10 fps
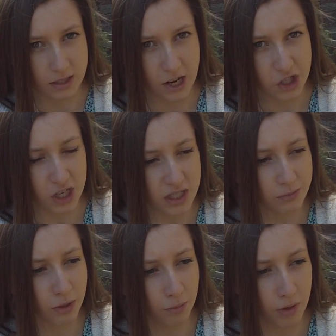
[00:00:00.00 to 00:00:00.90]

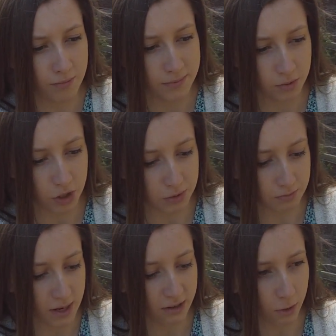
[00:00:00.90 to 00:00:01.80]
digestive problems, which
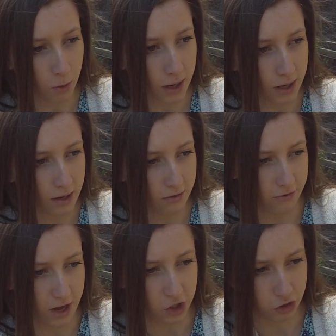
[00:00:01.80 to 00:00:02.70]
may require a
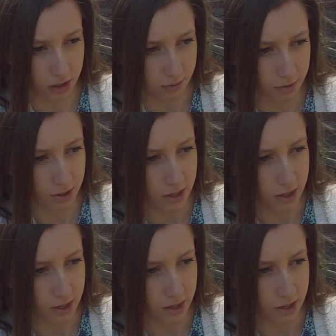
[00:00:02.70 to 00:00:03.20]
vet trip